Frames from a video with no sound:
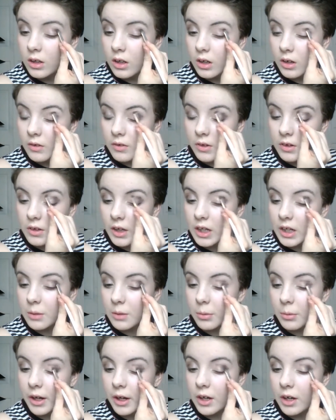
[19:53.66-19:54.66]
of the
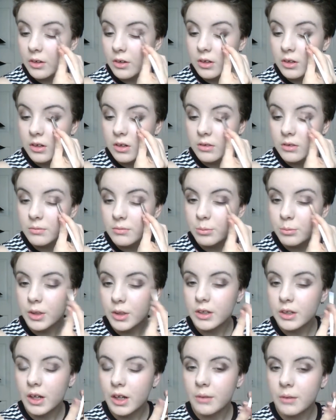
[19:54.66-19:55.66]
lighter brown,
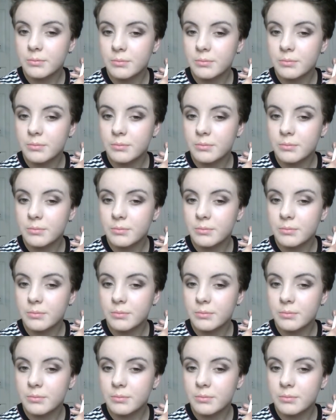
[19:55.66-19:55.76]
but